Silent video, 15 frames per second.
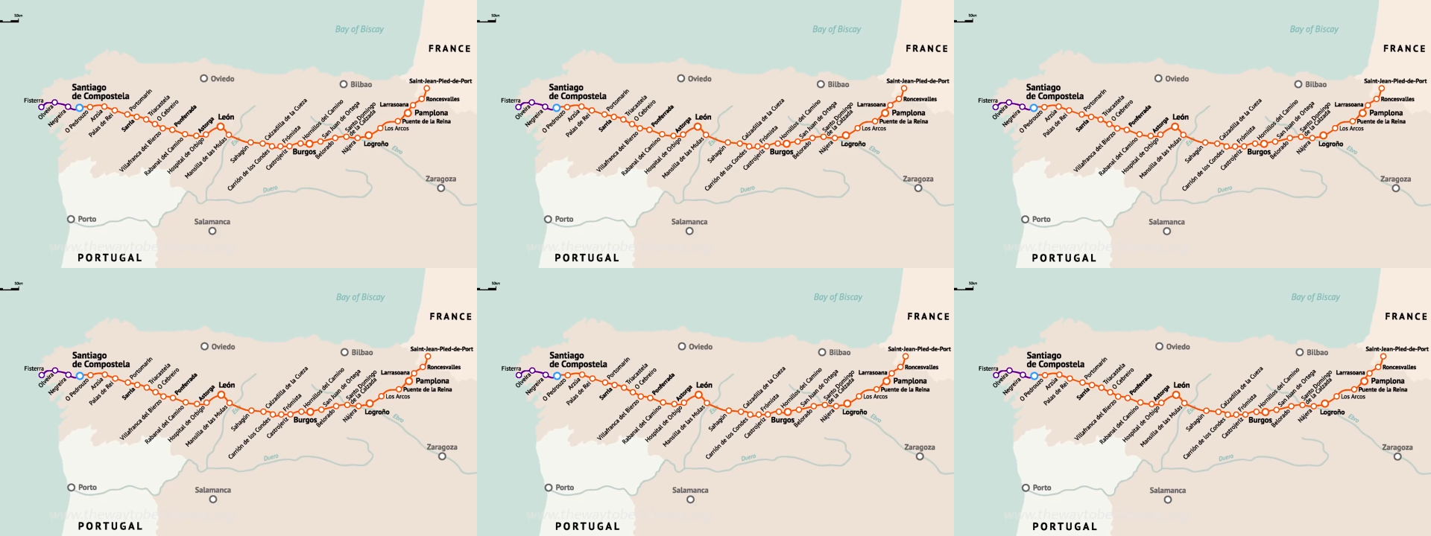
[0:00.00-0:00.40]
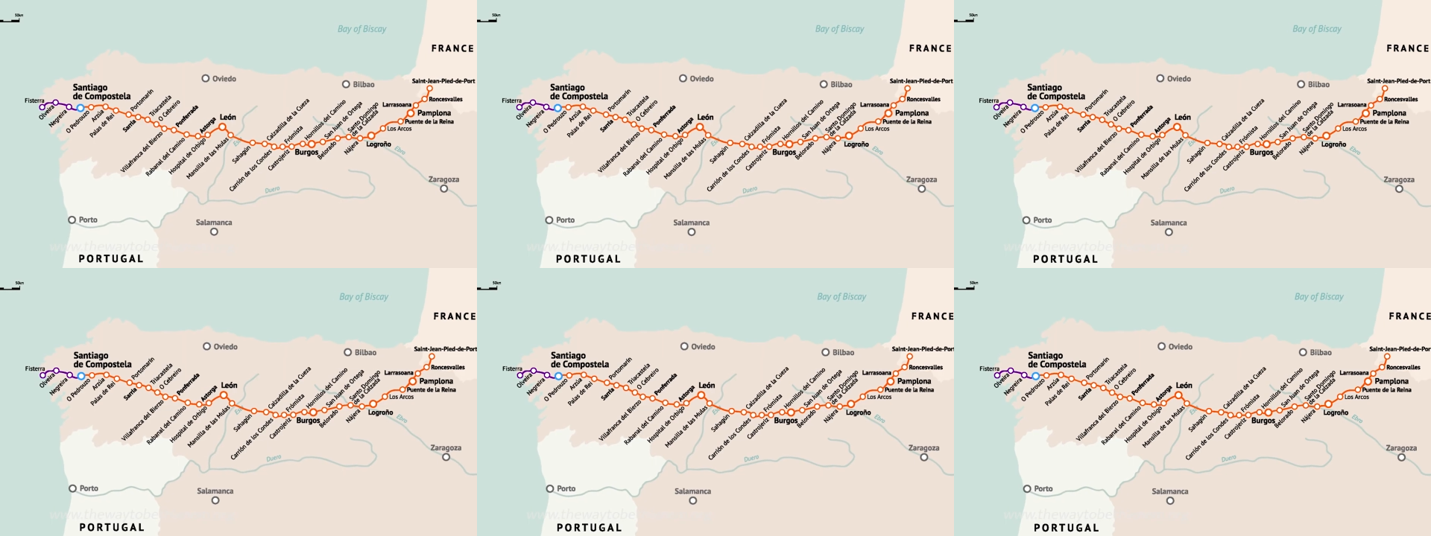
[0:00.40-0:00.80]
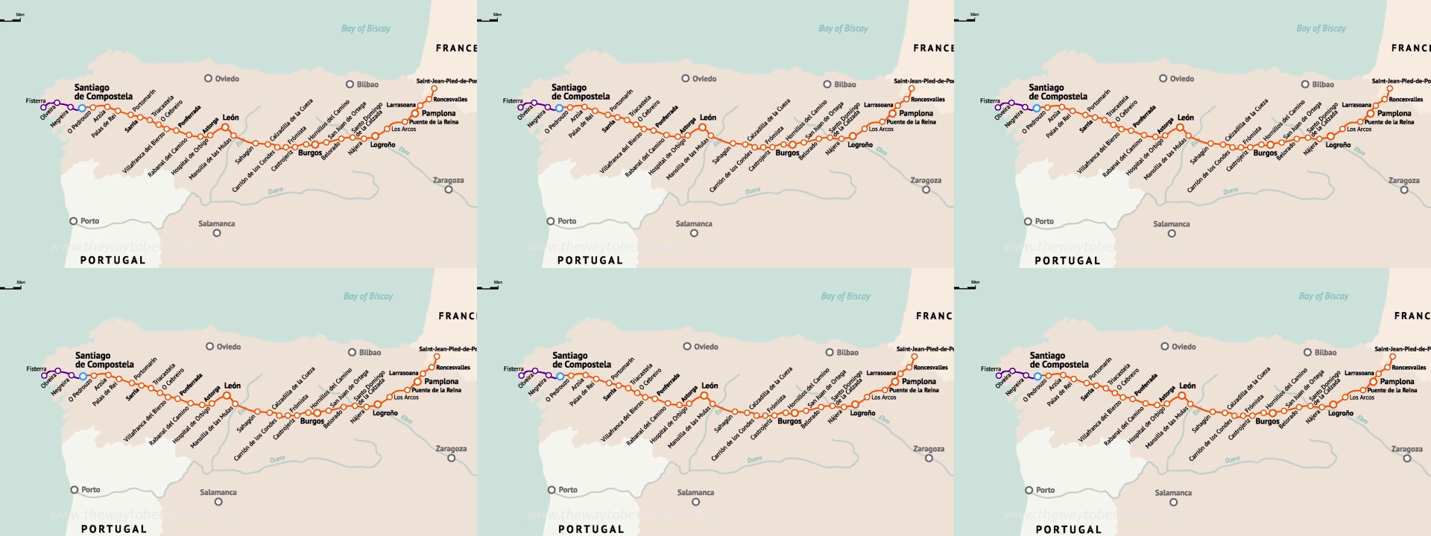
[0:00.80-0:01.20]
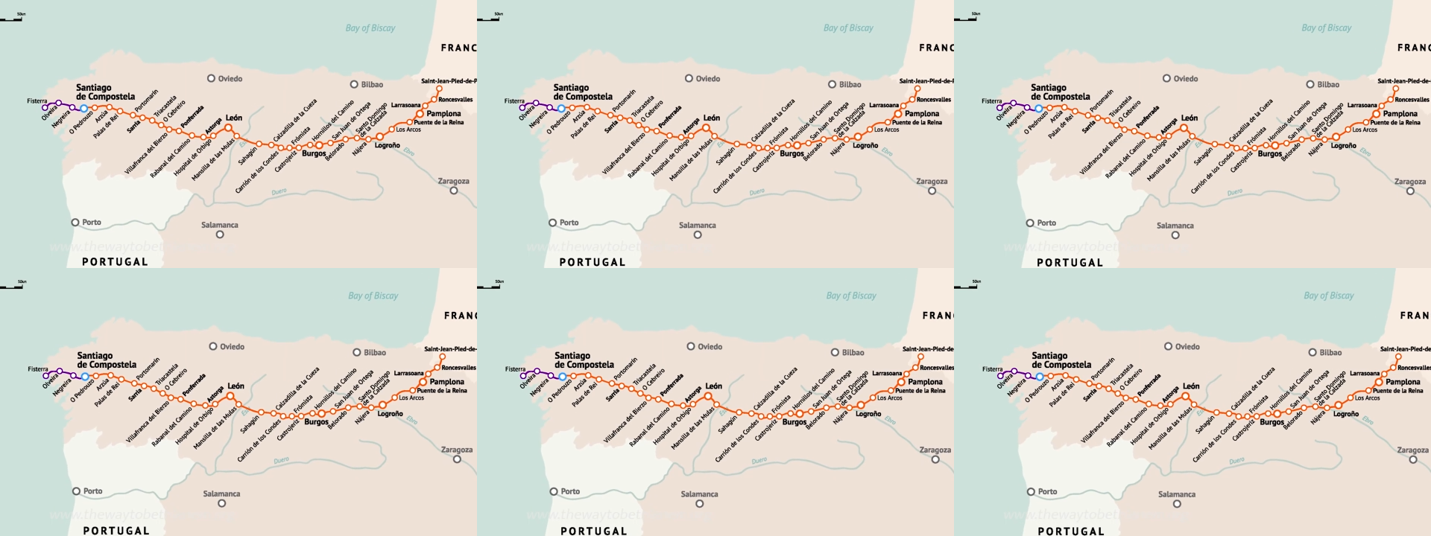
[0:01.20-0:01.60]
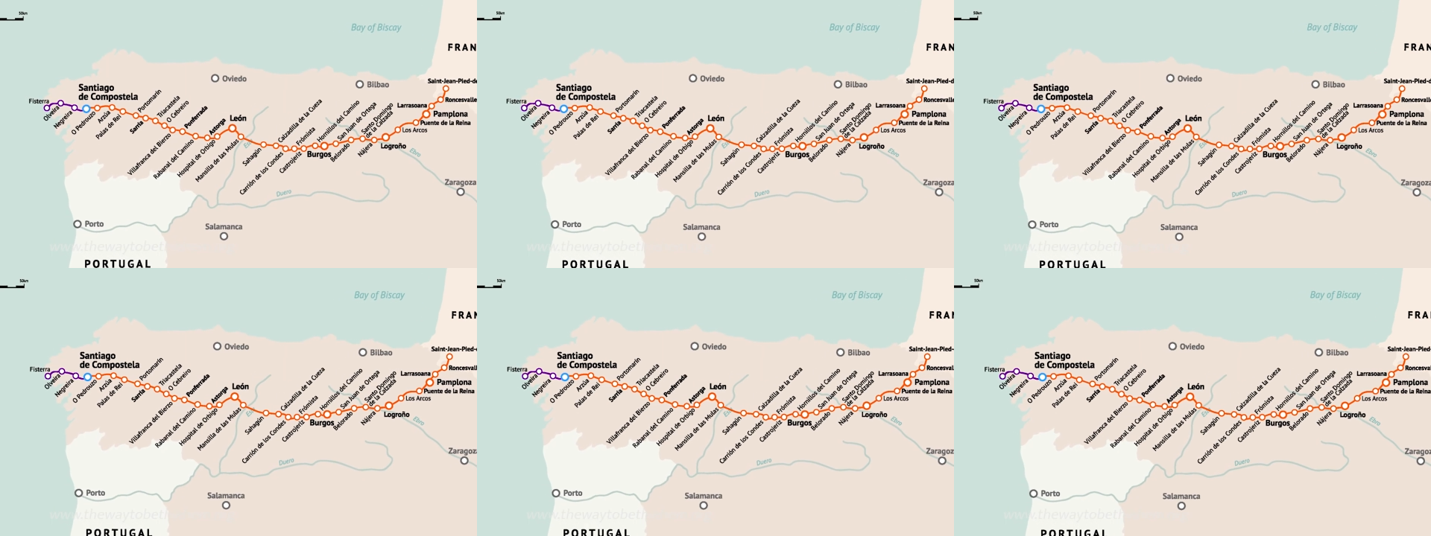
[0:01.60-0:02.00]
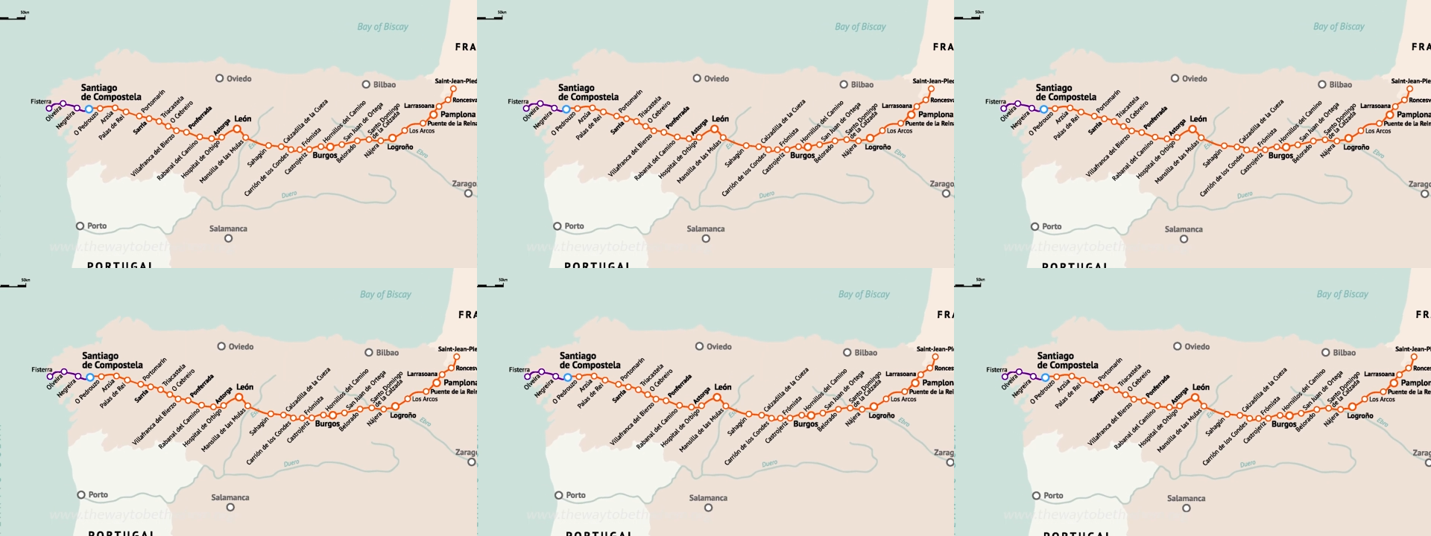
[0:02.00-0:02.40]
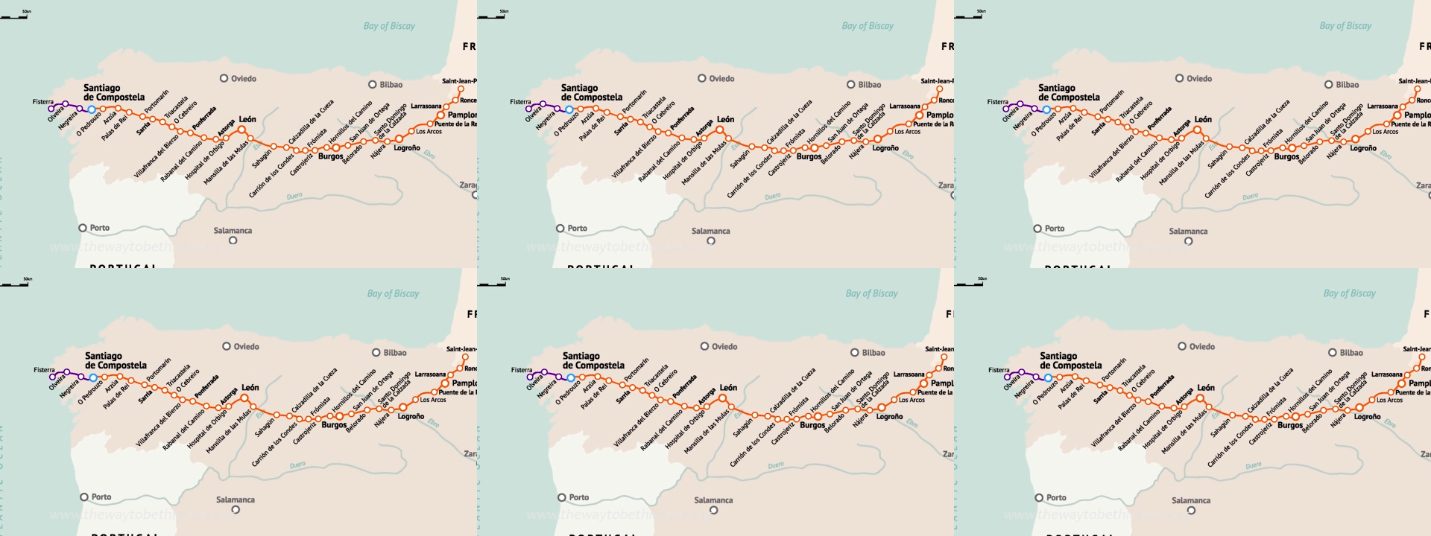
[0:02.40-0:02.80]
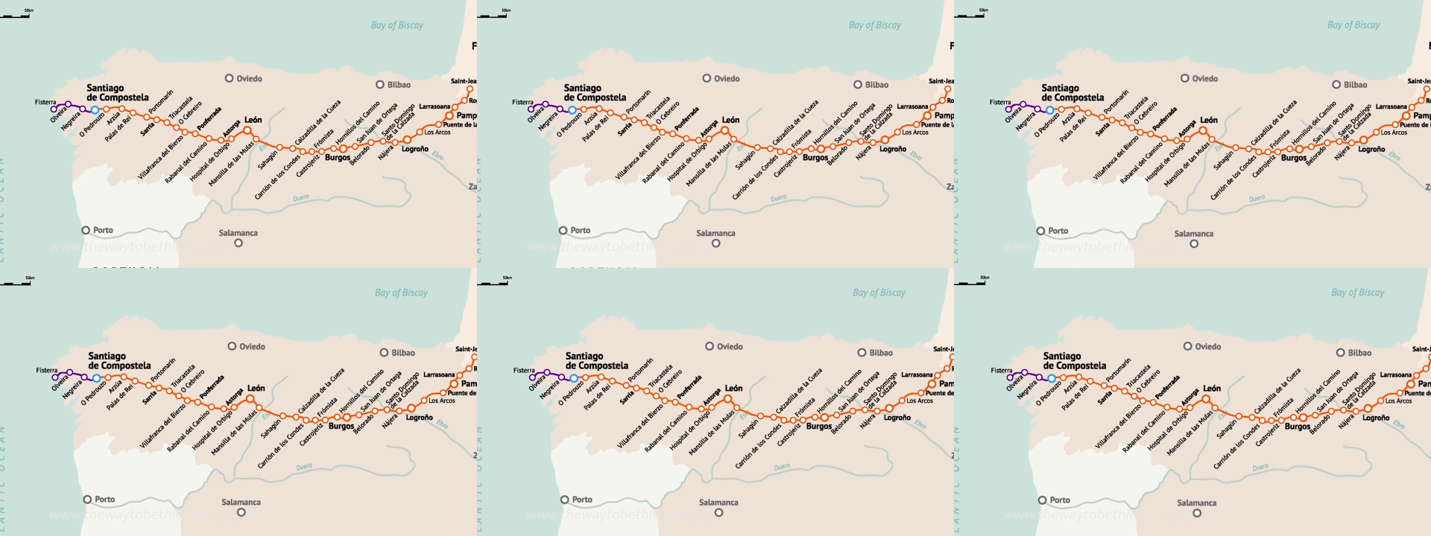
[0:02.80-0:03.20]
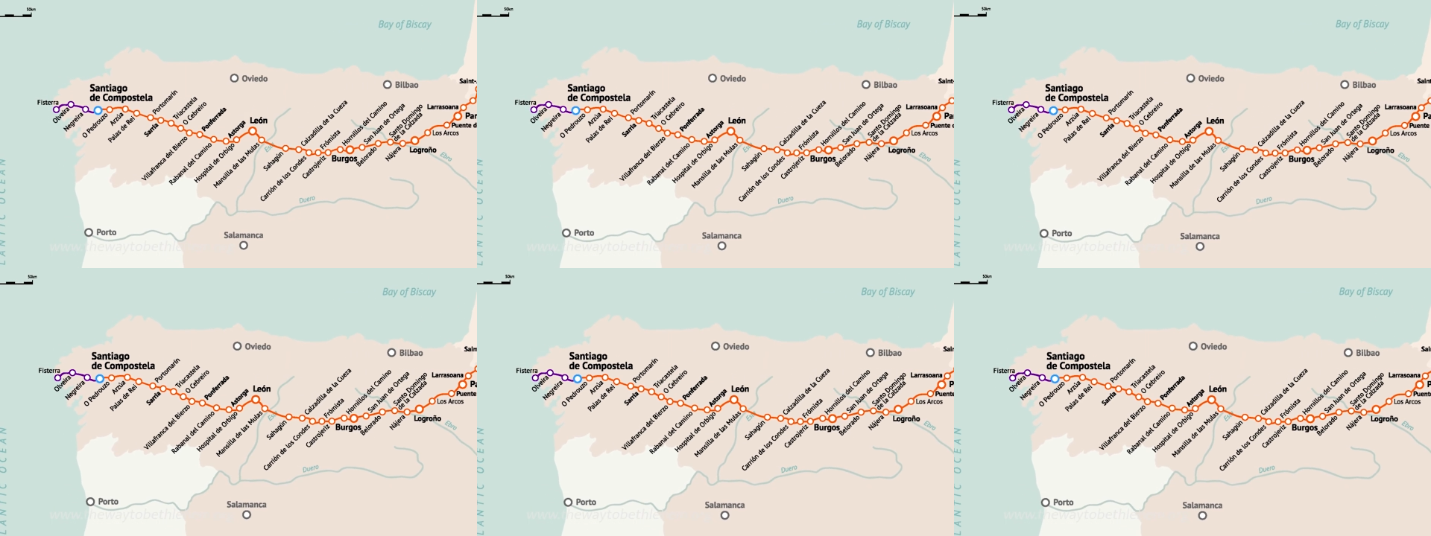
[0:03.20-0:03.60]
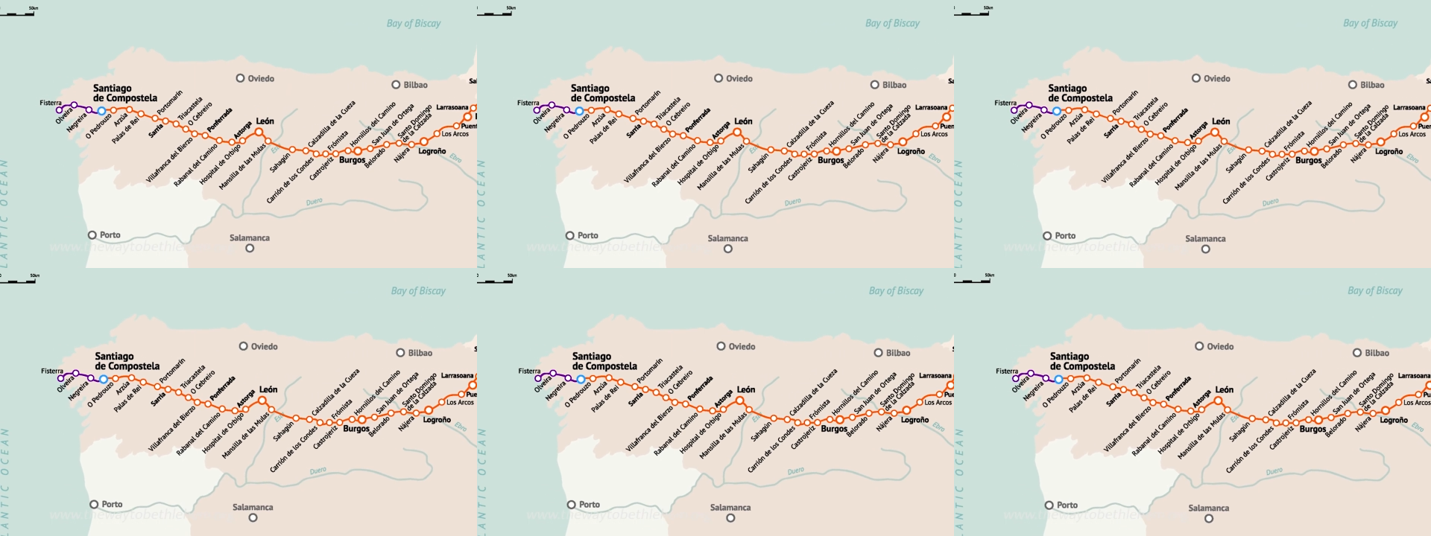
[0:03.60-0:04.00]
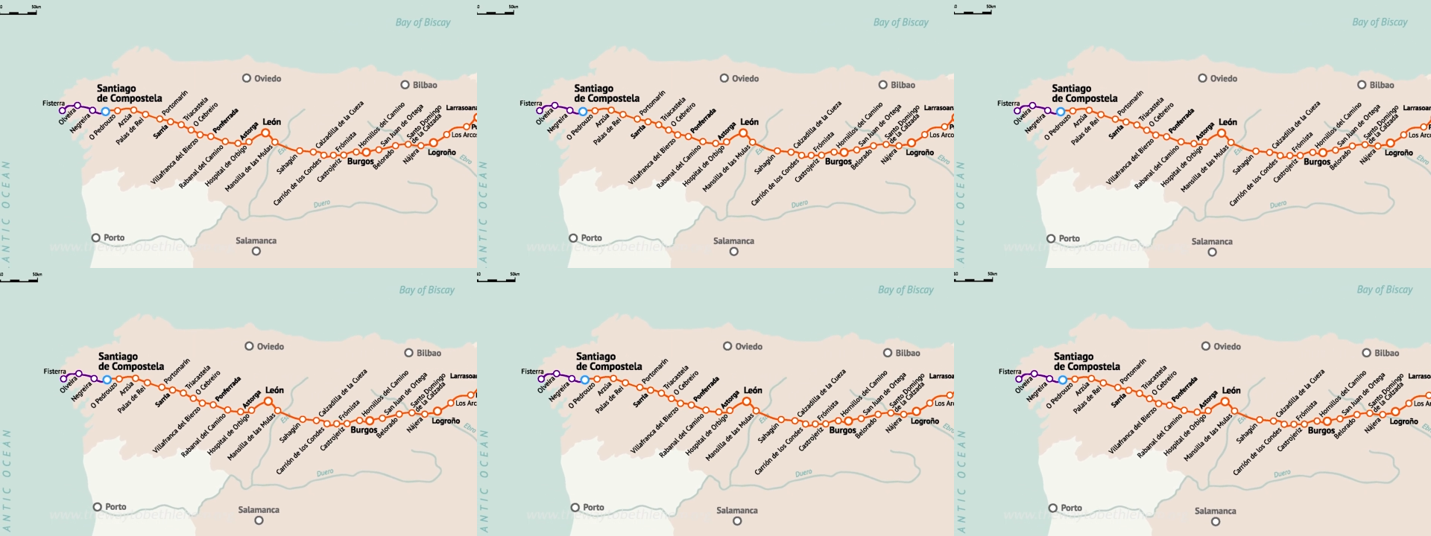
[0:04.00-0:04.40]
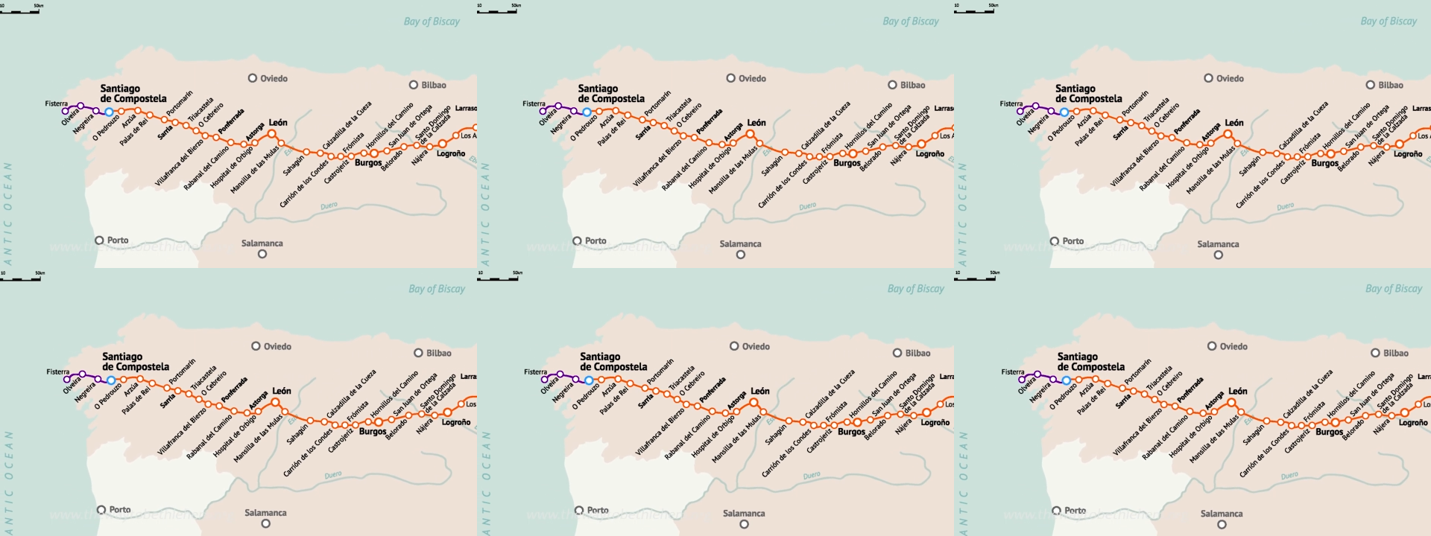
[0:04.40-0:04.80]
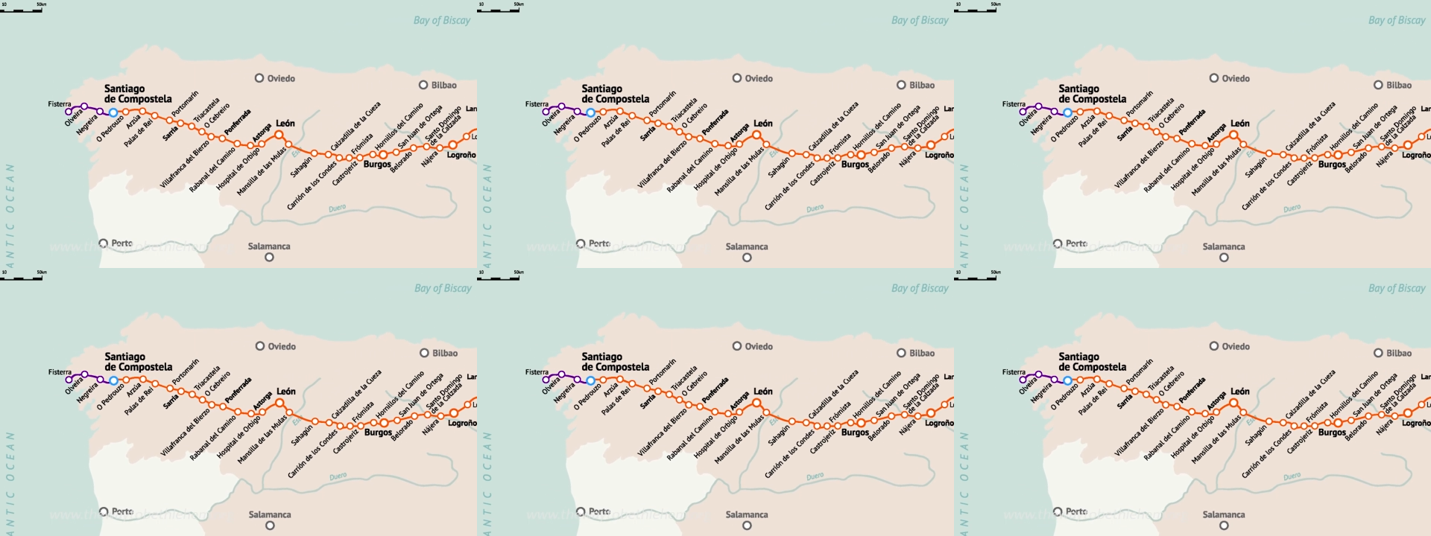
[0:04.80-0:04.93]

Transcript: [unreadable: no face in view]